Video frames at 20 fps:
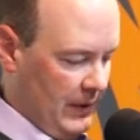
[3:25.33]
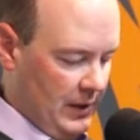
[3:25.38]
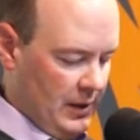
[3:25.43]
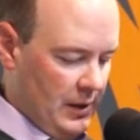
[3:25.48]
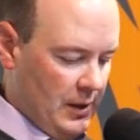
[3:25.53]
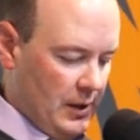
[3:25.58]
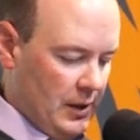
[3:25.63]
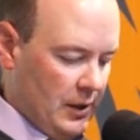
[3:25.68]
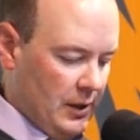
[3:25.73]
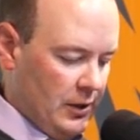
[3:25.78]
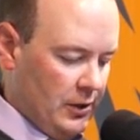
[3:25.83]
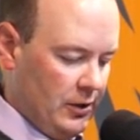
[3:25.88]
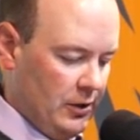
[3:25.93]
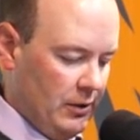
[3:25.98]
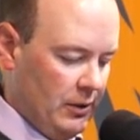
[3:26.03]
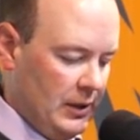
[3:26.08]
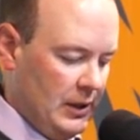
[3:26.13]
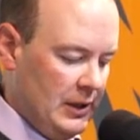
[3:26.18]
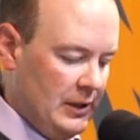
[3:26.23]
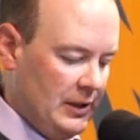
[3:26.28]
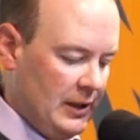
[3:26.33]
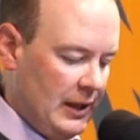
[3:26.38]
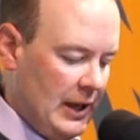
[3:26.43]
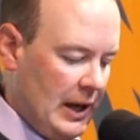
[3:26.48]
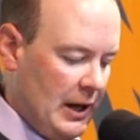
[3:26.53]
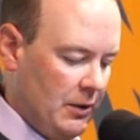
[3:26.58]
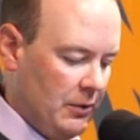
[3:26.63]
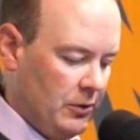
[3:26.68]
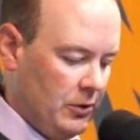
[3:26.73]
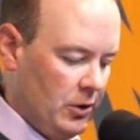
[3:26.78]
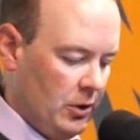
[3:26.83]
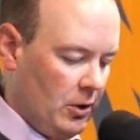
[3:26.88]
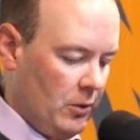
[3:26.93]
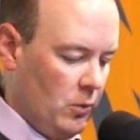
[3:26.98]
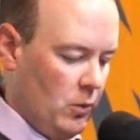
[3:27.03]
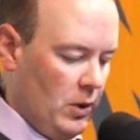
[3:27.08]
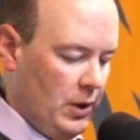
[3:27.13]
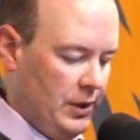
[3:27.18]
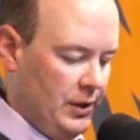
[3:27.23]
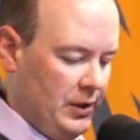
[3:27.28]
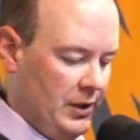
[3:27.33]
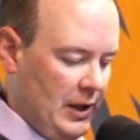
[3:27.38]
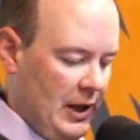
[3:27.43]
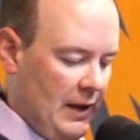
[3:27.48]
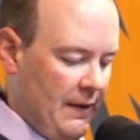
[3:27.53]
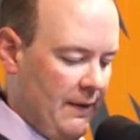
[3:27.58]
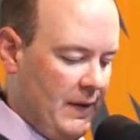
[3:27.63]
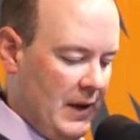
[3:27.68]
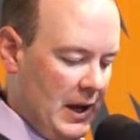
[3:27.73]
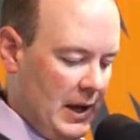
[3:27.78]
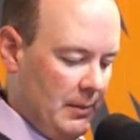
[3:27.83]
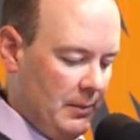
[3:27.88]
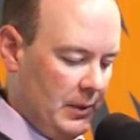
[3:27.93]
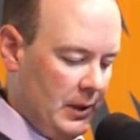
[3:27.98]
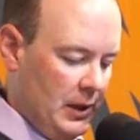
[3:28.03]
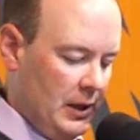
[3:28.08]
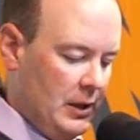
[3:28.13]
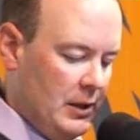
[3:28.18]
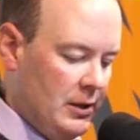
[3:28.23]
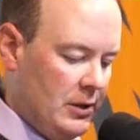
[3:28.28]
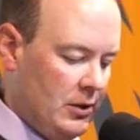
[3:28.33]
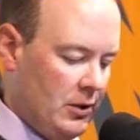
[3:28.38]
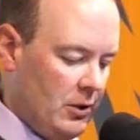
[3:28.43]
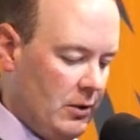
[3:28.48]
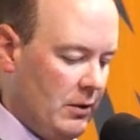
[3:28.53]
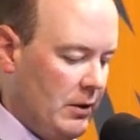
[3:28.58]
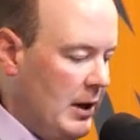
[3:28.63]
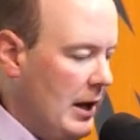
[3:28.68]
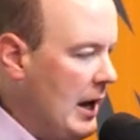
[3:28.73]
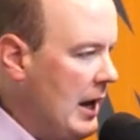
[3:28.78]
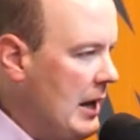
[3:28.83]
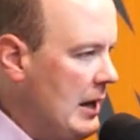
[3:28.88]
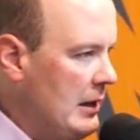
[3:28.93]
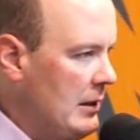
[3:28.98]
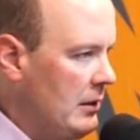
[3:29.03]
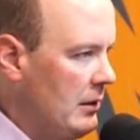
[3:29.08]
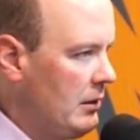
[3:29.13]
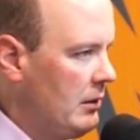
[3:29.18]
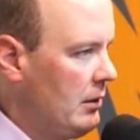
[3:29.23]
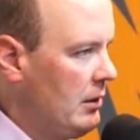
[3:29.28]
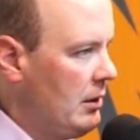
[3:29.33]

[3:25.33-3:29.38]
Okay. So these accounts are ones that families create